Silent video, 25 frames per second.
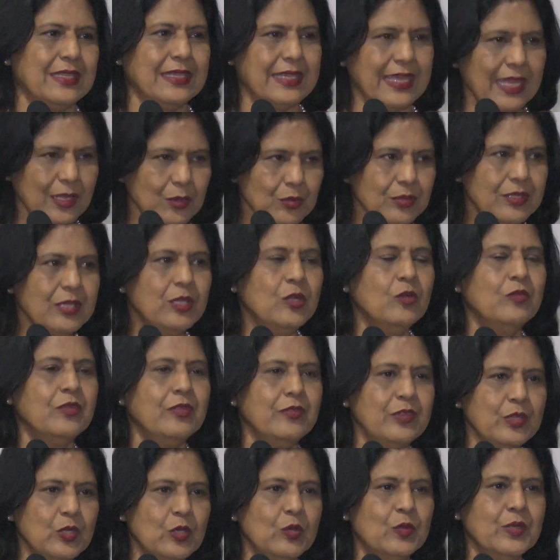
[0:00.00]
Can you think of
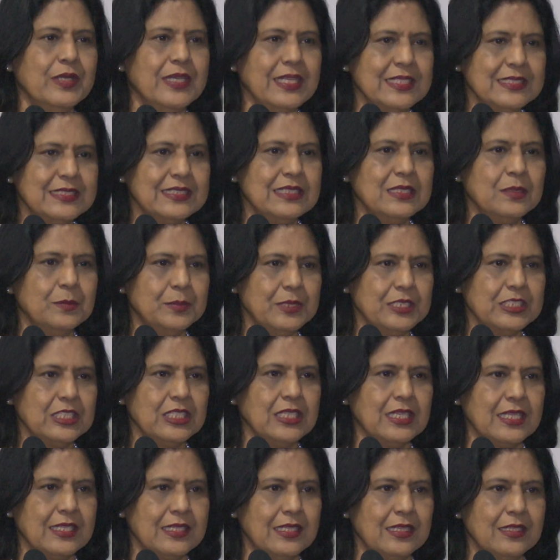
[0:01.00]
giving over-denture in a patient
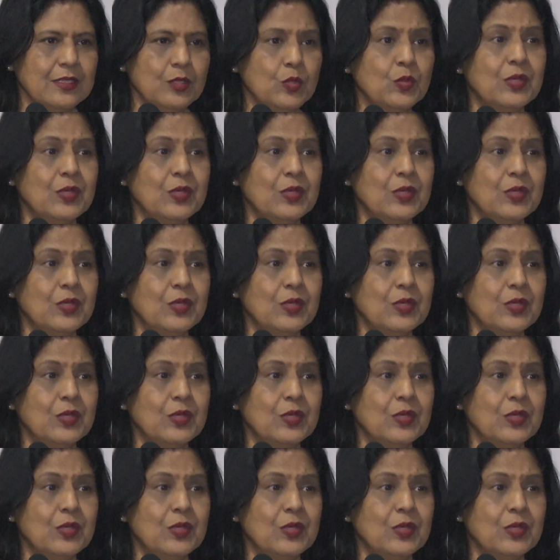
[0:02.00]
like that?